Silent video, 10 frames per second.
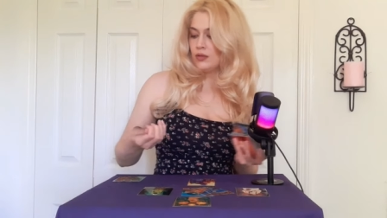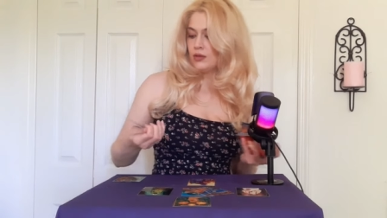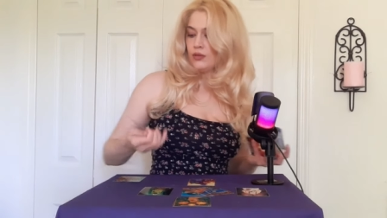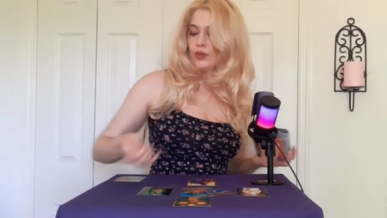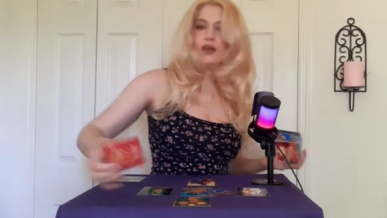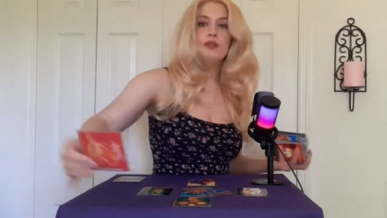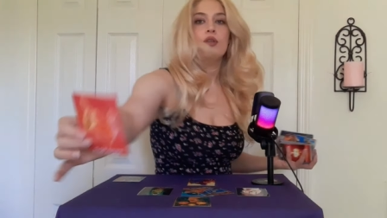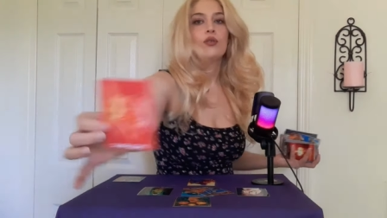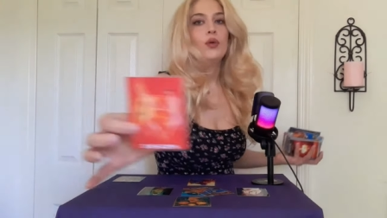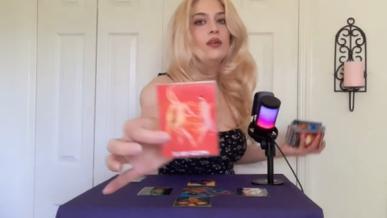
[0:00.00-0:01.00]
We have the
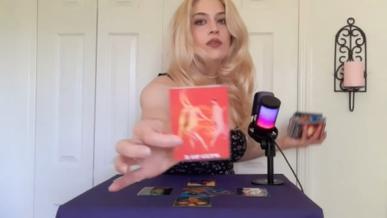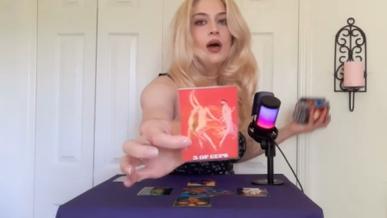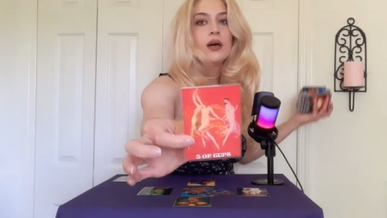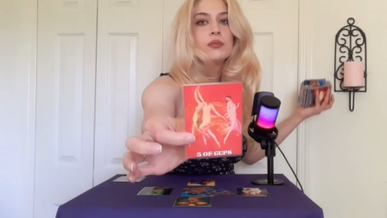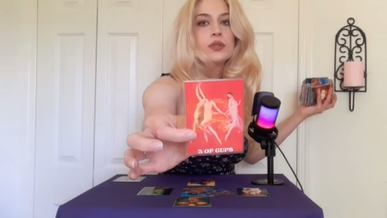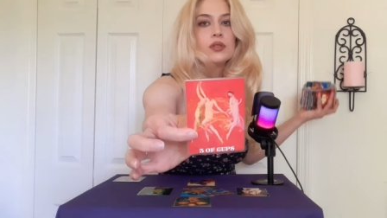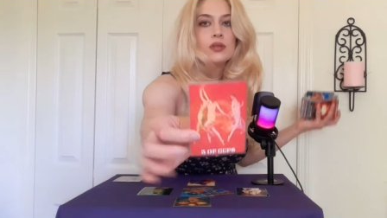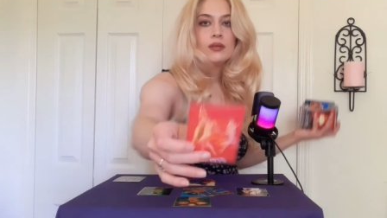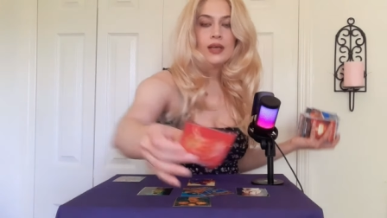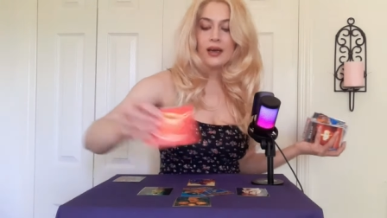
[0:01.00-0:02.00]
3 of Cups.
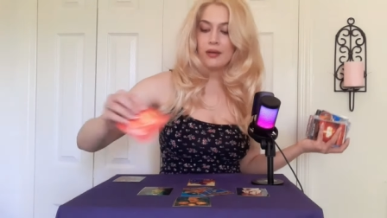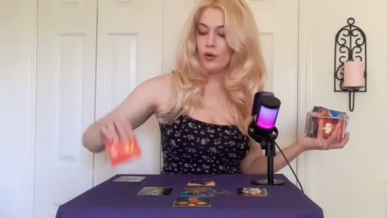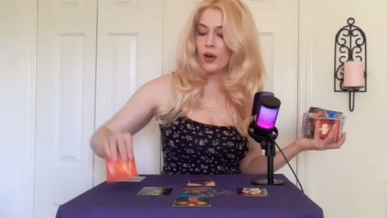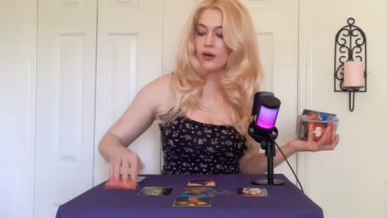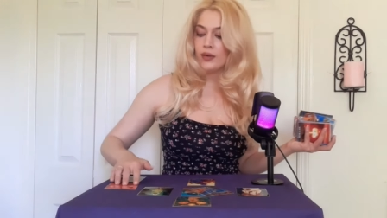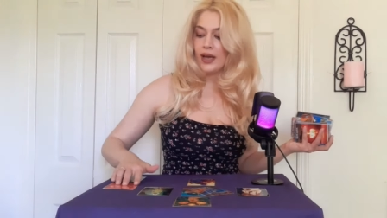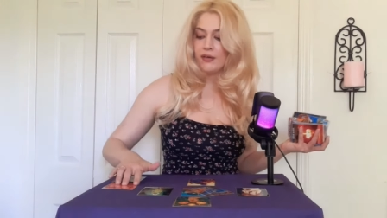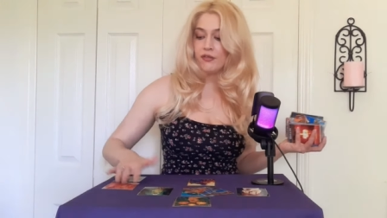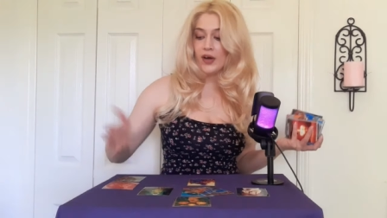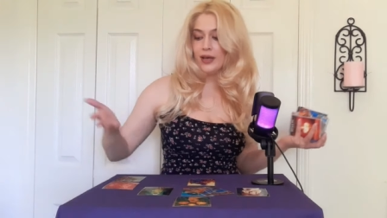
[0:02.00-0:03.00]
Yeah, go out, have
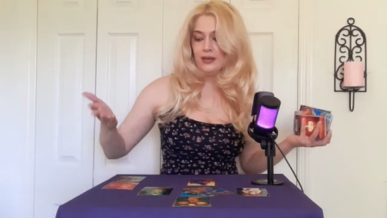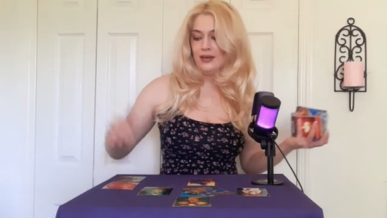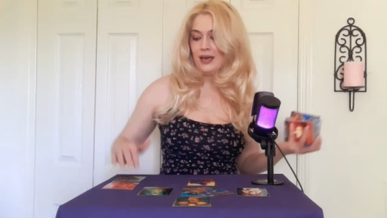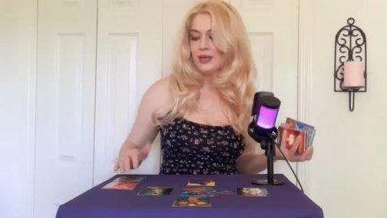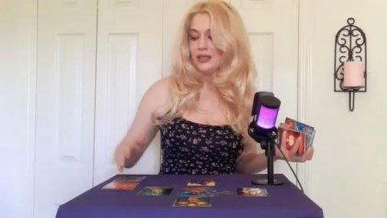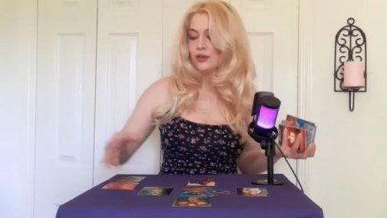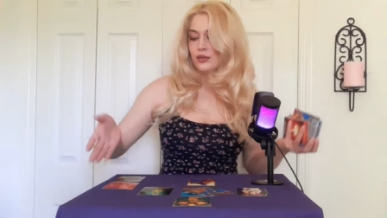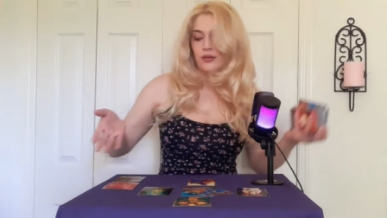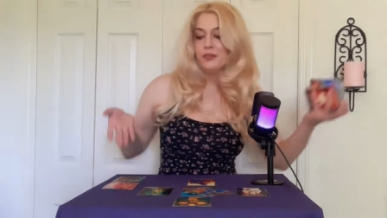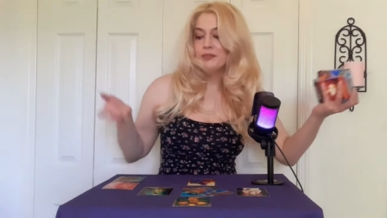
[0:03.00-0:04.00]
fun. I mean, those
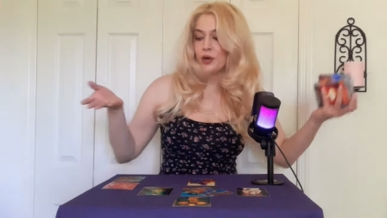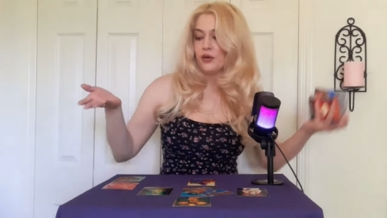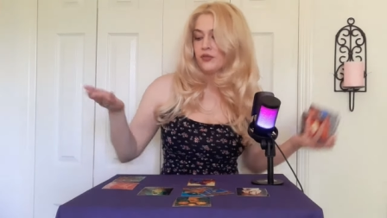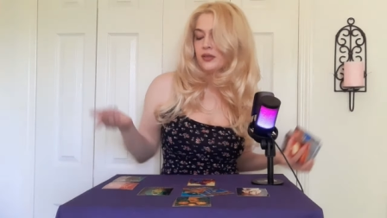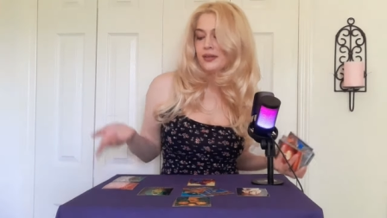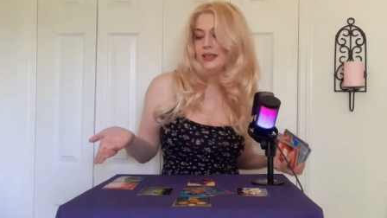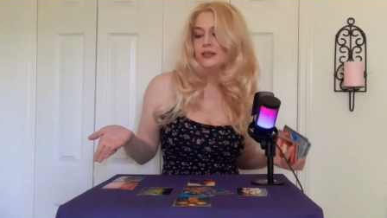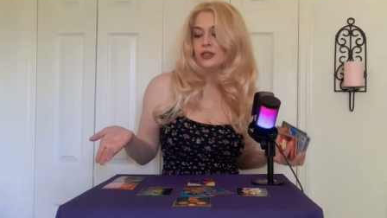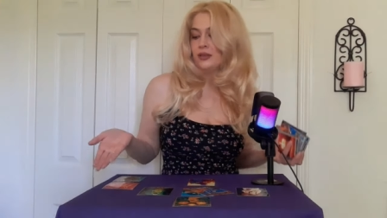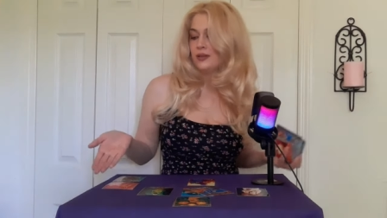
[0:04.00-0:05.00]
are perfectly
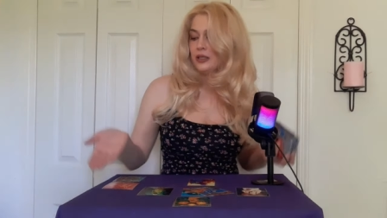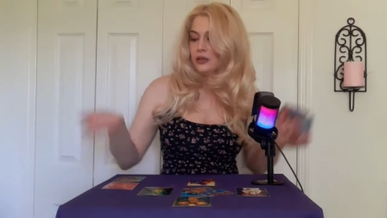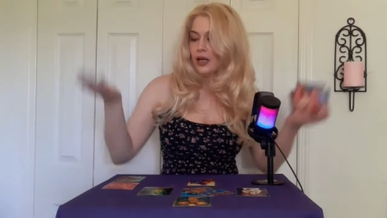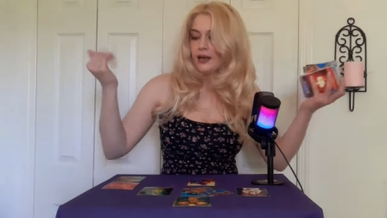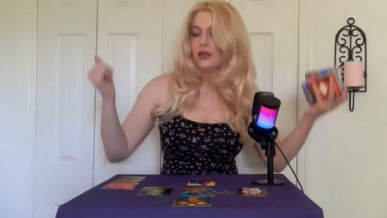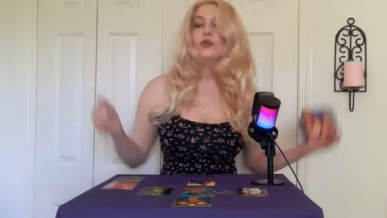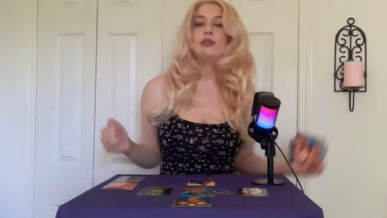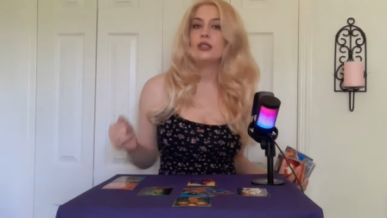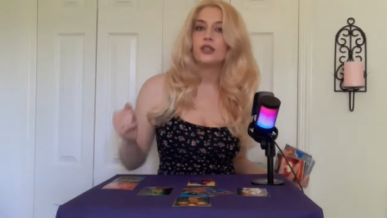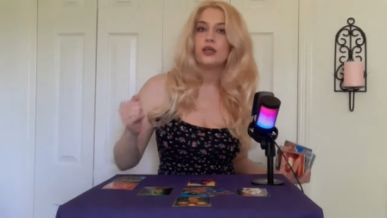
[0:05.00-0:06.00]
just aligning with
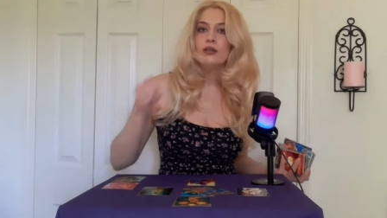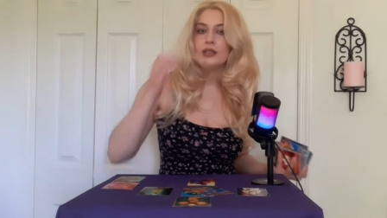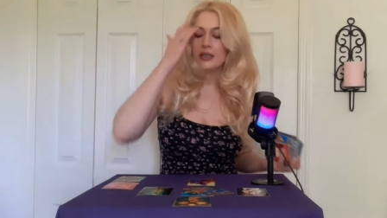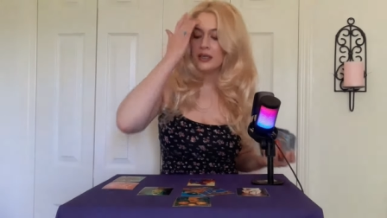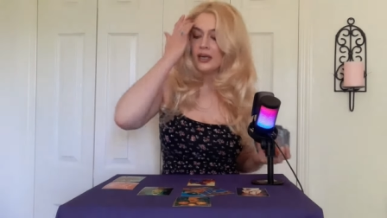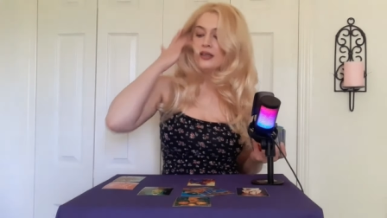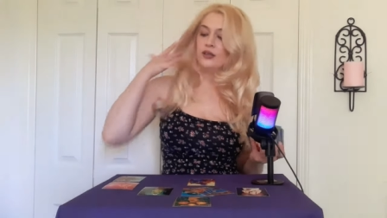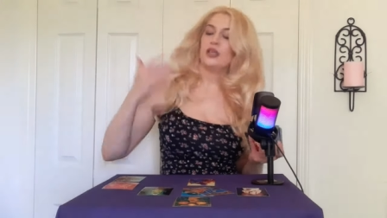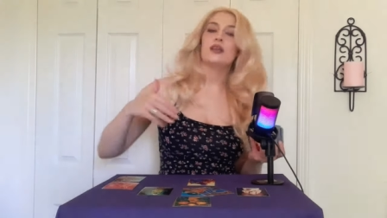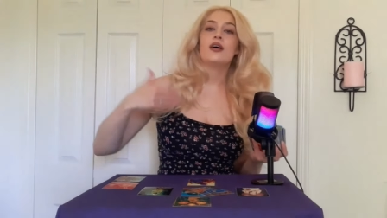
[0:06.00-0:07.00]
each other there.
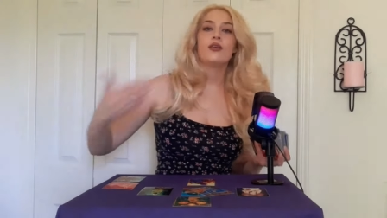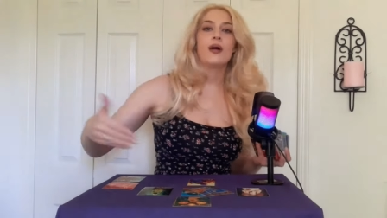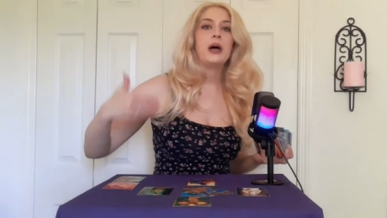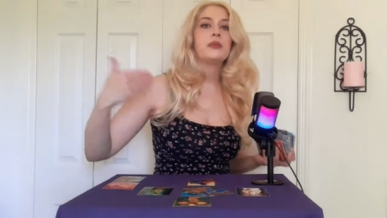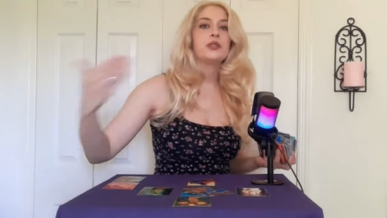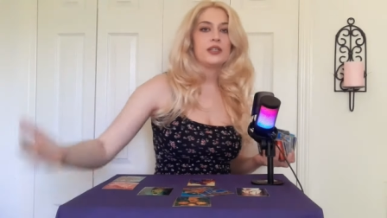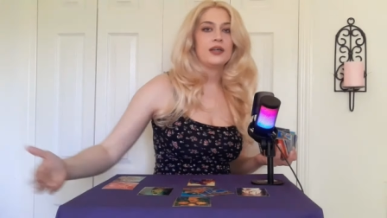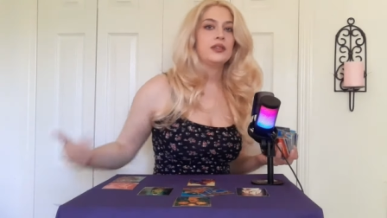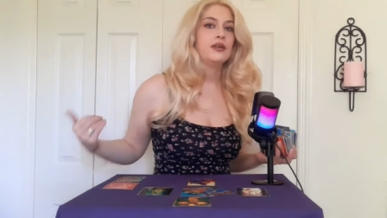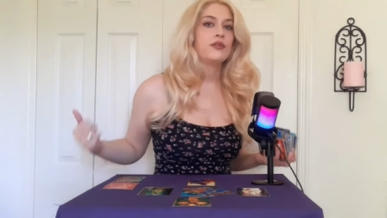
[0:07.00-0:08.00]
There's another option
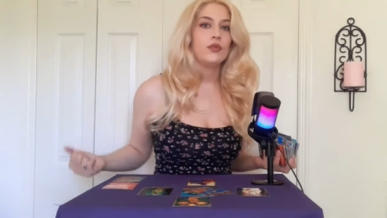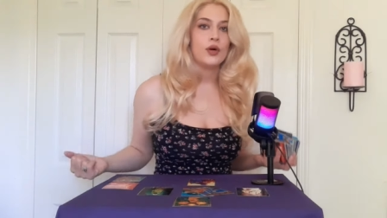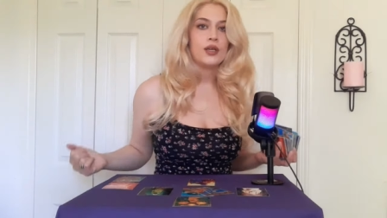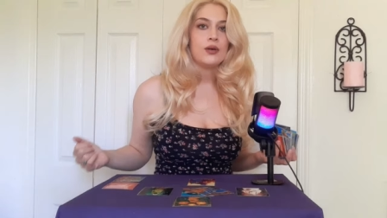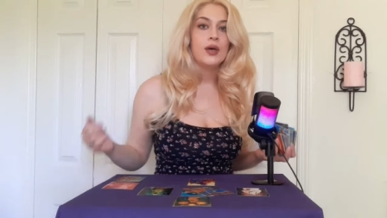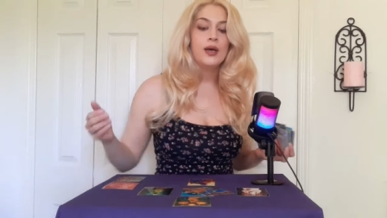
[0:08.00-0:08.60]
out there for you.